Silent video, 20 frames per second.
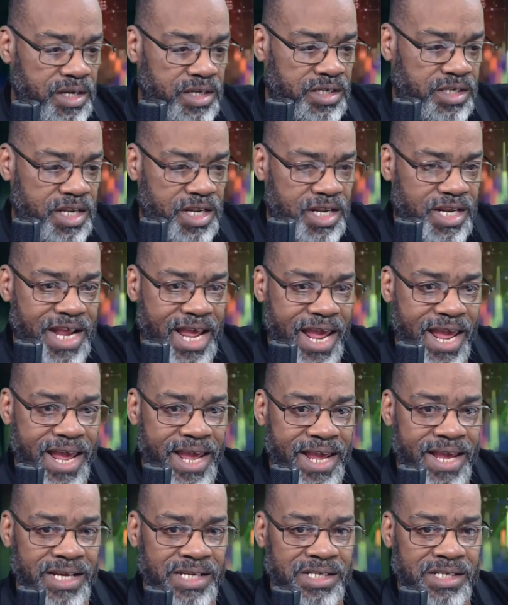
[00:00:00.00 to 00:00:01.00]

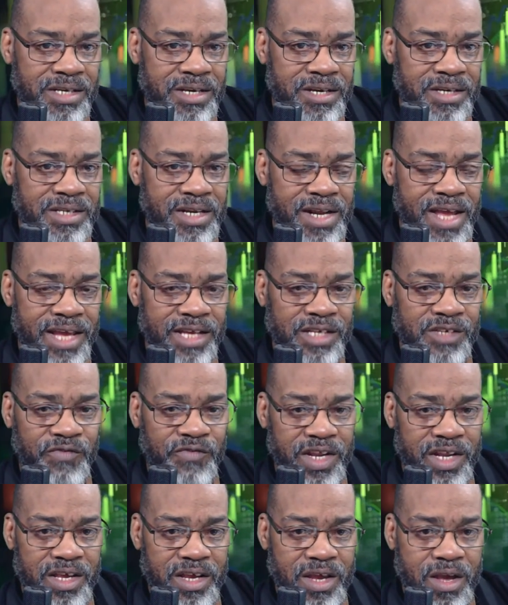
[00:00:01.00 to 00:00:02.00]
today's uh, tonight's
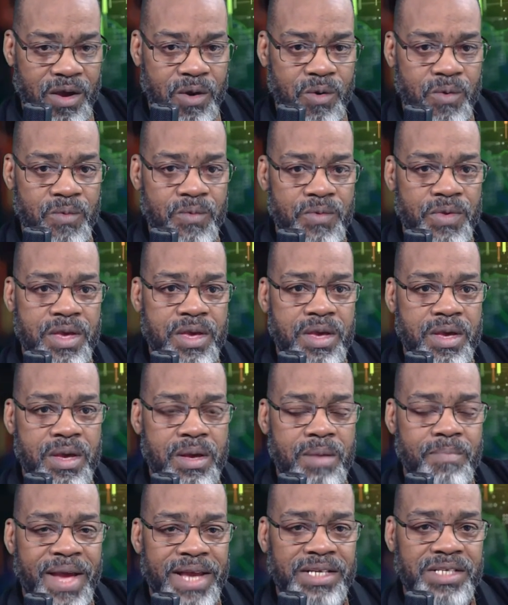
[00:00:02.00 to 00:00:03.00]
video,
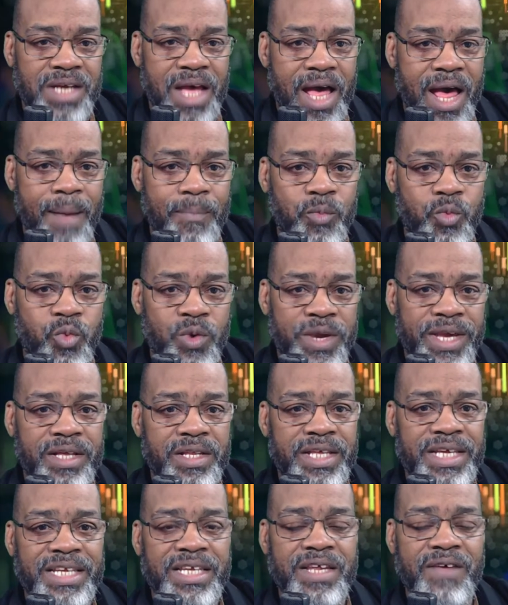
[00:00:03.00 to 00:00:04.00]
my top
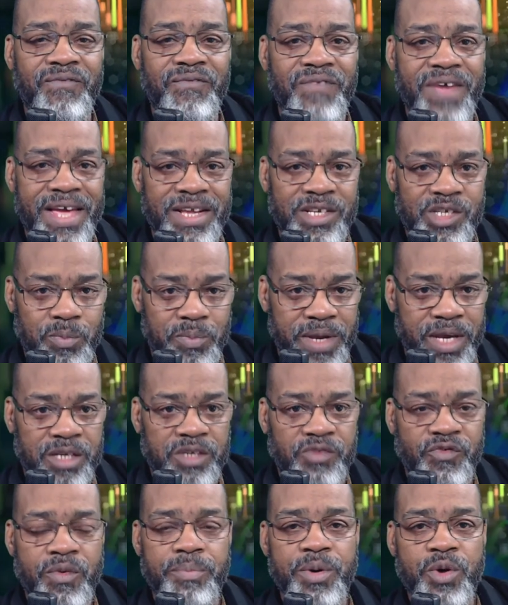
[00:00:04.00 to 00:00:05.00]
weekly defense
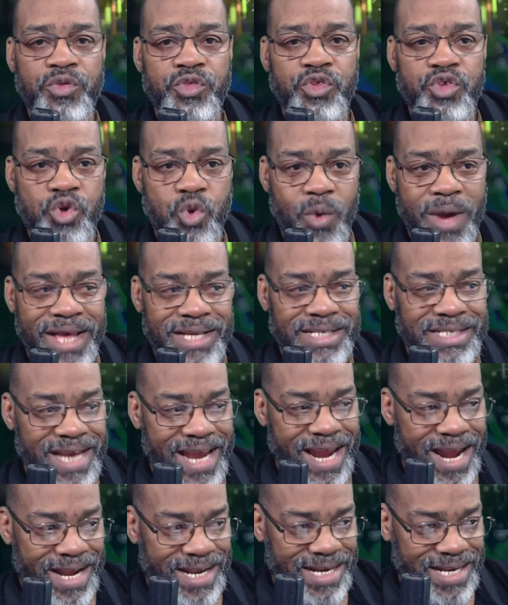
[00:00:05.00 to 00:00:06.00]
picks for both U.S.
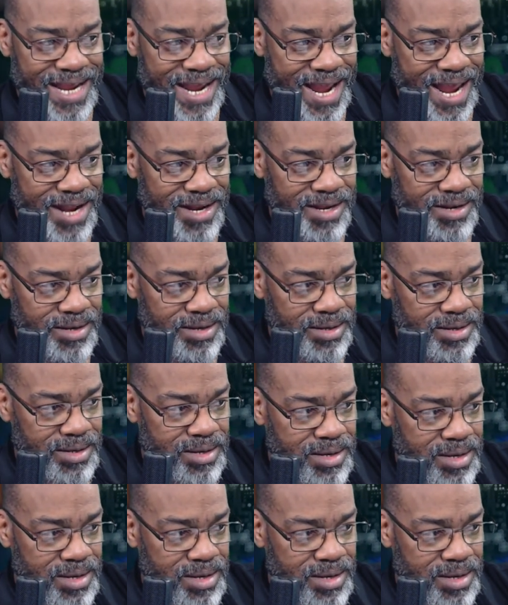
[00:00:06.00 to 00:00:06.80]
and Canada.